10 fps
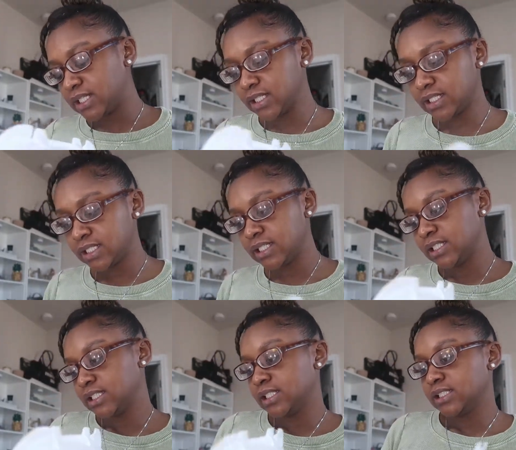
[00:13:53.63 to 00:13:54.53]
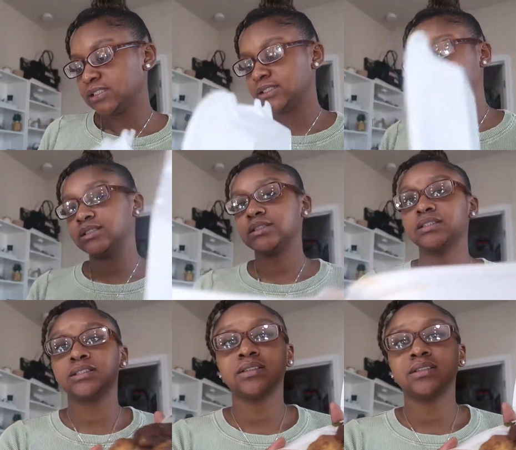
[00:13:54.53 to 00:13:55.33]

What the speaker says: Nothing is said.